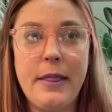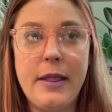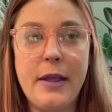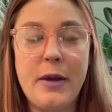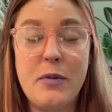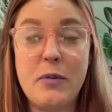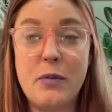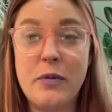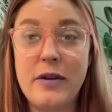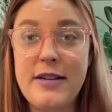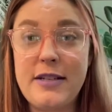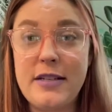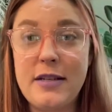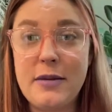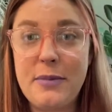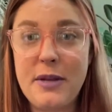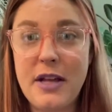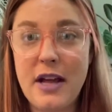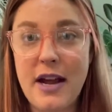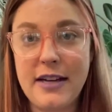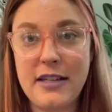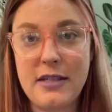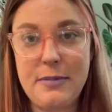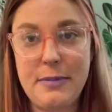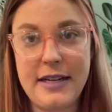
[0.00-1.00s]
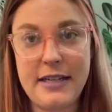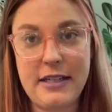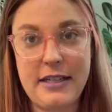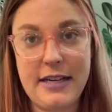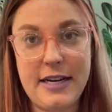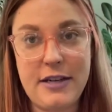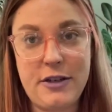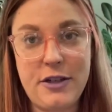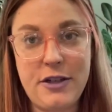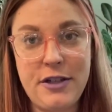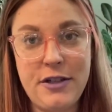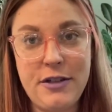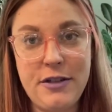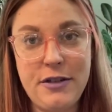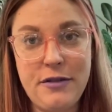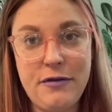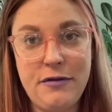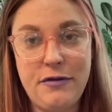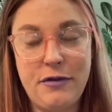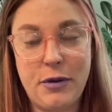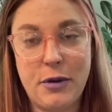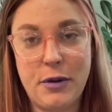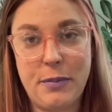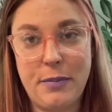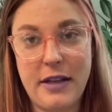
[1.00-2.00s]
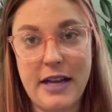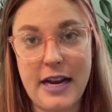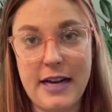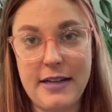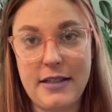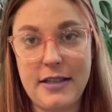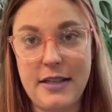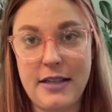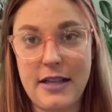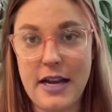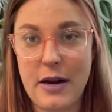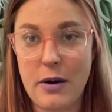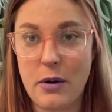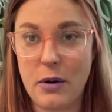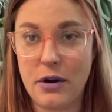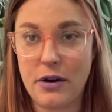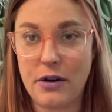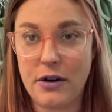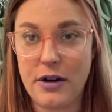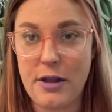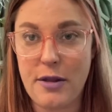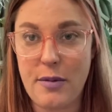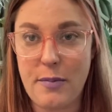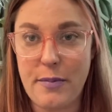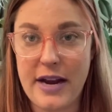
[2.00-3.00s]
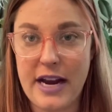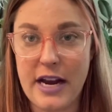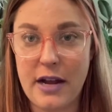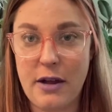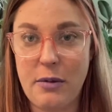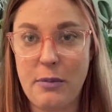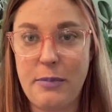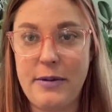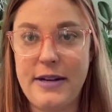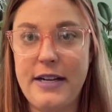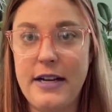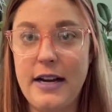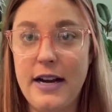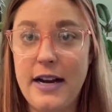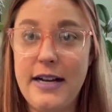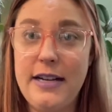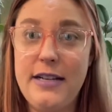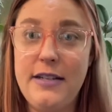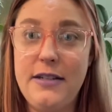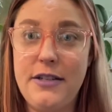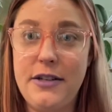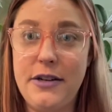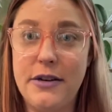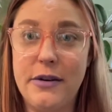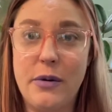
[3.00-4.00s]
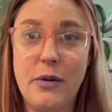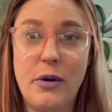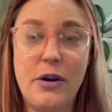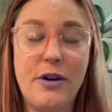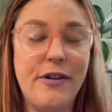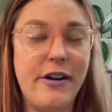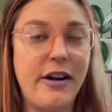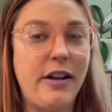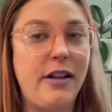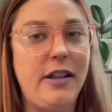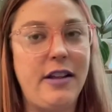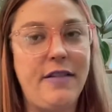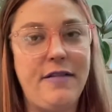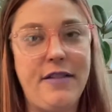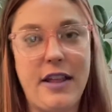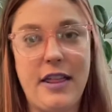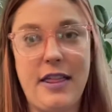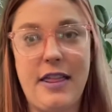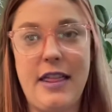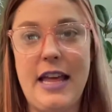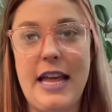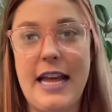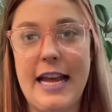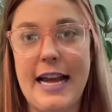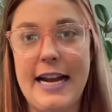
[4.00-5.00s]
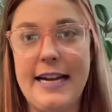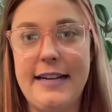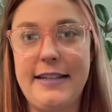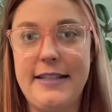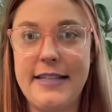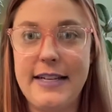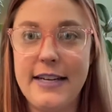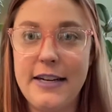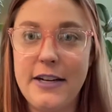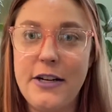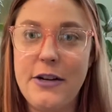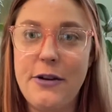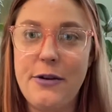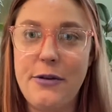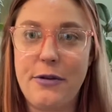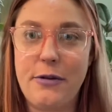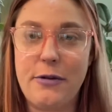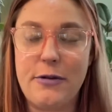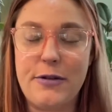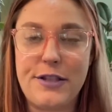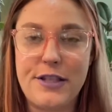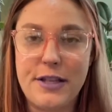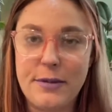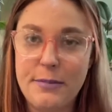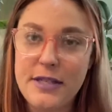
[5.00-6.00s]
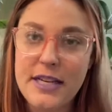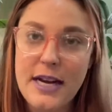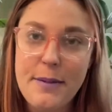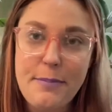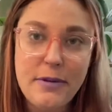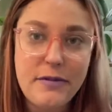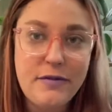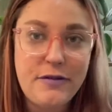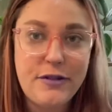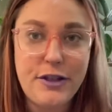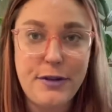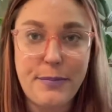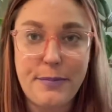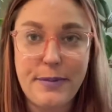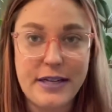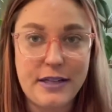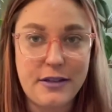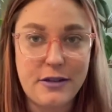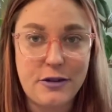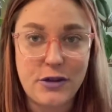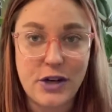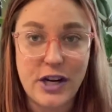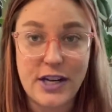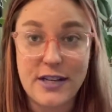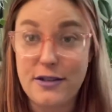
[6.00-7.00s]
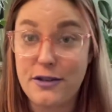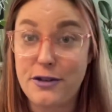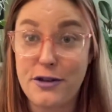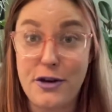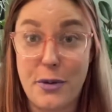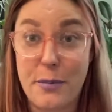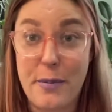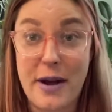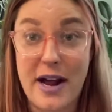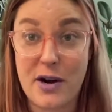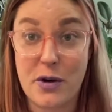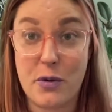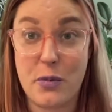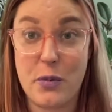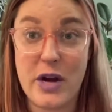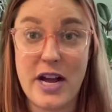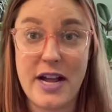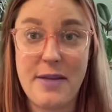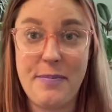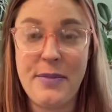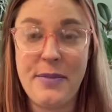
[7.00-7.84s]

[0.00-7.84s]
reasonable expectations for plants that they order in the mail, because you're ordering a living thing and it's going to go through some type of shipping stress no matter what.